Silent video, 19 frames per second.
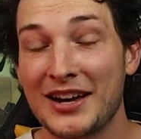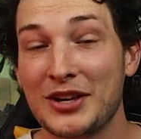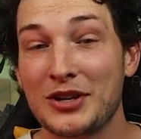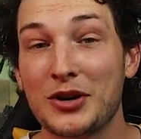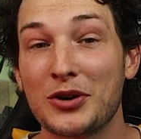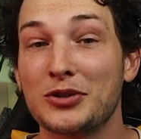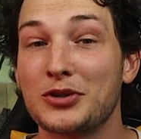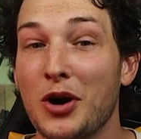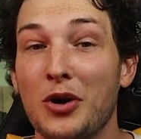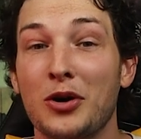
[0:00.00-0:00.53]

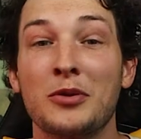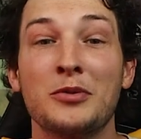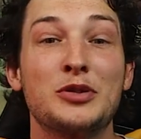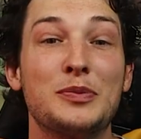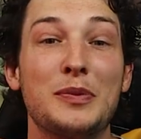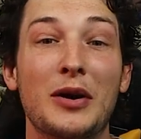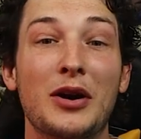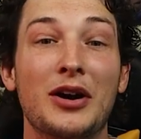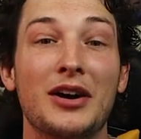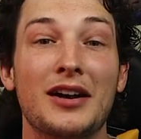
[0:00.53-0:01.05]
Your totem
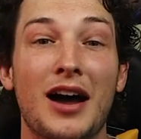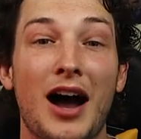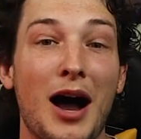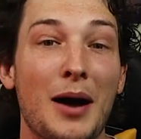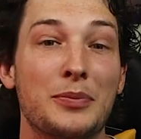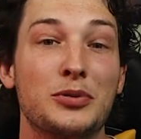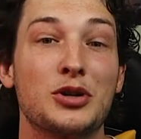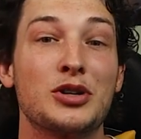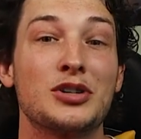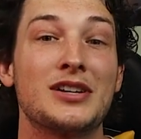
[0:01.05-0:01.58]
spirit
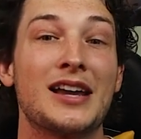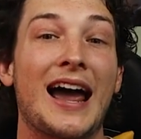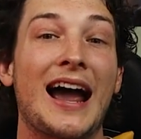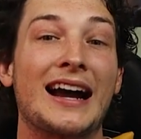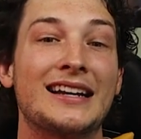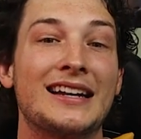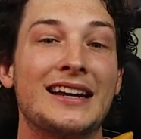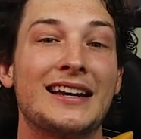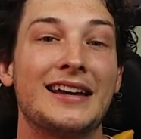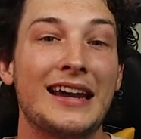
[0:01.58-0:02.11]
options
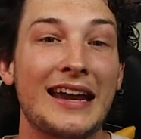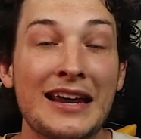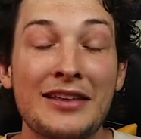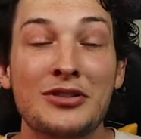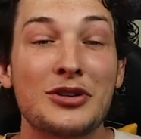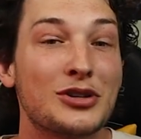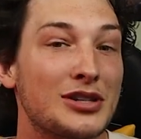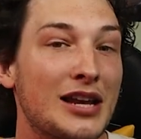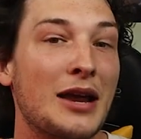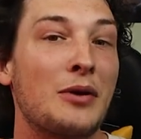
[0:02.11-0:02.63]
acting in
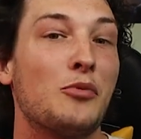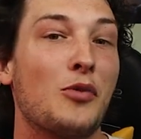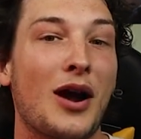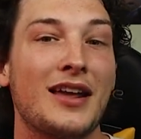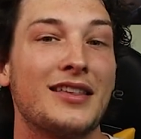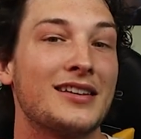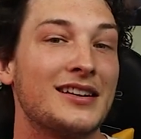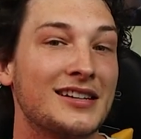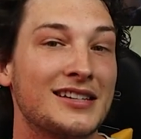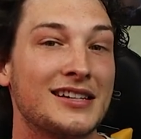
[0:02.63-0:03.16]
the same
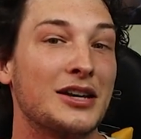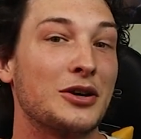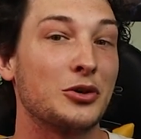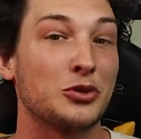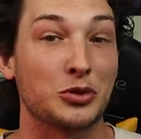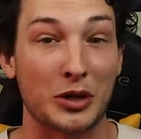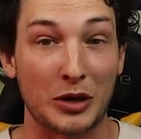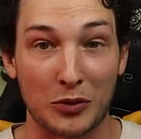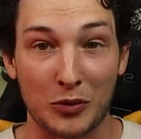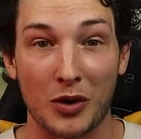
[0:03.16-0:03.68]
way that a skill
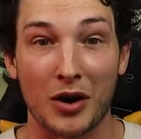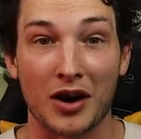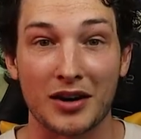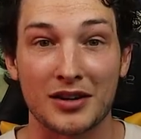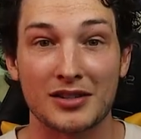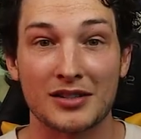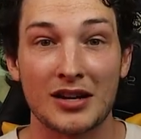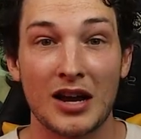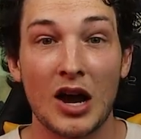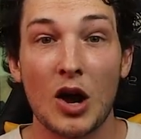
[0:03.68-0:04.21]
tree
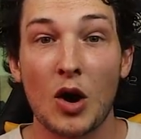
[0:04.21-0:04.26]
works.